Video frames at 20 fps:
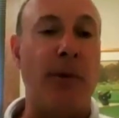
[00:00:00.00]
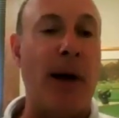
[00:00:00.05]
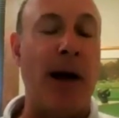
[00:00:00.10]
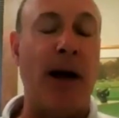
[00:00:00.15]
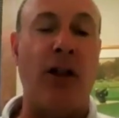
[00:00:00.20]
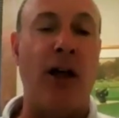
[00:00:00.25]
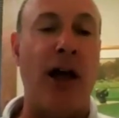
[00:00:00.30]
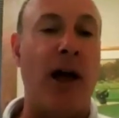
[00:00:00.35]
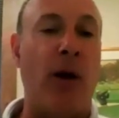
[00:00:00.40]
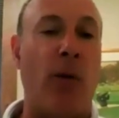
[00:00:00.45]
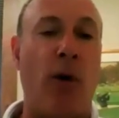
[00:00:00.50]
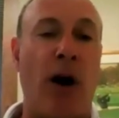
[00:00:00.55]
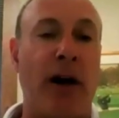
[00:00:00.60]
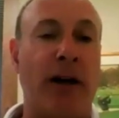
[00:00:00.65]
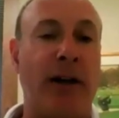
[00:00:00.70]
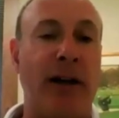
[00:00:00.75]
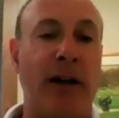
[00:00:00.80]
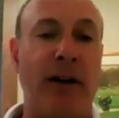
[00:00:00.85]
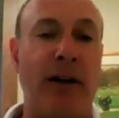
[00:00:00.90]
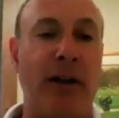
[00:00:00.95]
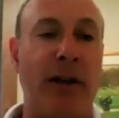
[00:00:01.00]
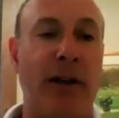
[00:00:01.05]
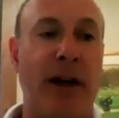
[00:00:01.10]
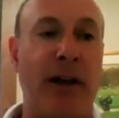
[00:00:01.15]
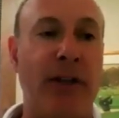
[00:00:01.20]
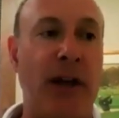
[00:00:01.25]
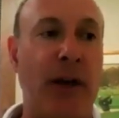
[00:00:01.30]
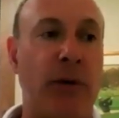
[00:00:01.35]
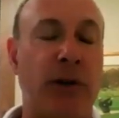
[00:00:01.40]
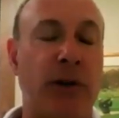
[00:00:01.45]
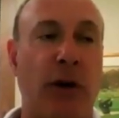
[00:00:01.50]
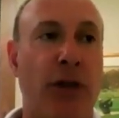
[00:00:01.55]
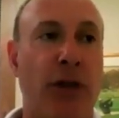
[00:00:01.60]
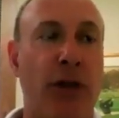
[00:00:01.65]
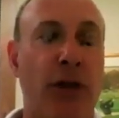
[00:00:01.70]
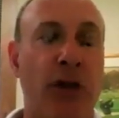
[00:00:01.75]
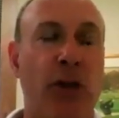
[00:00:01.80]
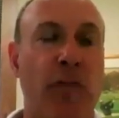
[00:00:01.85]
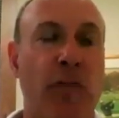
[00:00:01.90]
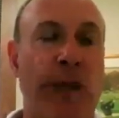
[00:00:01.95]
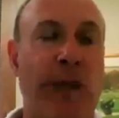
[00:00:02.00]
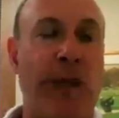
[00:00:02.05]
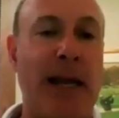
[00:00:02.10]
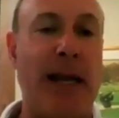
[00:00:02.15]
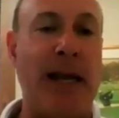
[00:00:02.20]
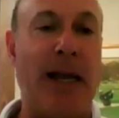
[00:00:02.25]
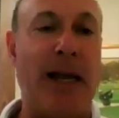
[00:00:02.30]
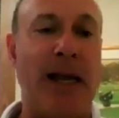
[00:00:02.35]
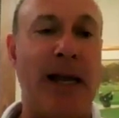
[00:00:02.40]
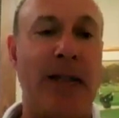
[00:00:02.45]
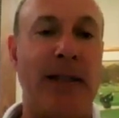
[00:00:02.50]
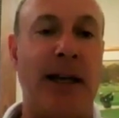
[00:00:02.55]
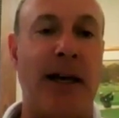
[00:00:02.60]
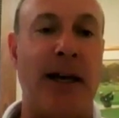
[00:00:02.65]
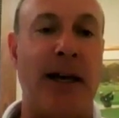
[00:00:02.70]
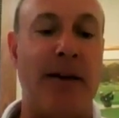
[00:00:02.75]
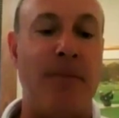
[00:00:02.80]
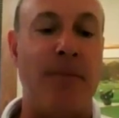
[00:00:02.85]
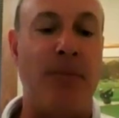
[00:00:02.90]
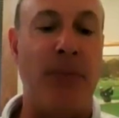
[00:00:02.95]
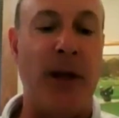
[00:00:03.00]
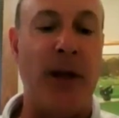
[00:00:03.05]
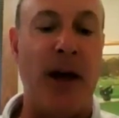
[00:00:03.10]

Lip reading: my client walked into I think it was our third meeting, and said,